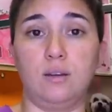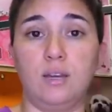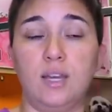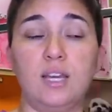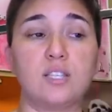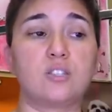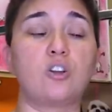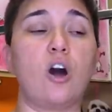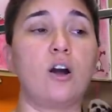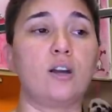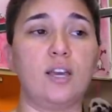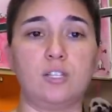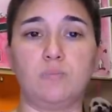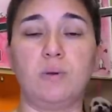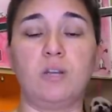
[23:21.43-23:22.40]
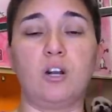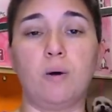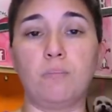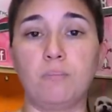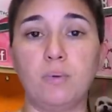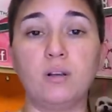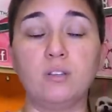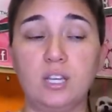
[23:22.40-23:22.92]
his dog has been
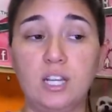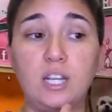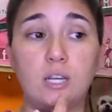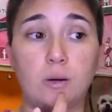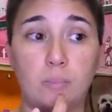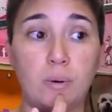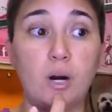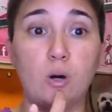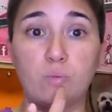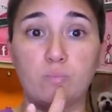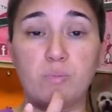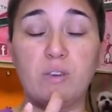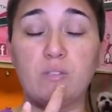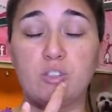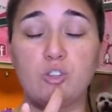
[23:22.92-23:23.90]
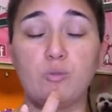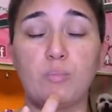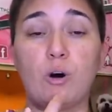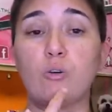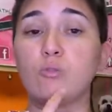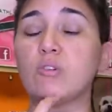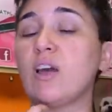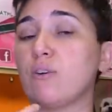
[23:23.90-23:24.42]
on eating a bone, beef stew bone,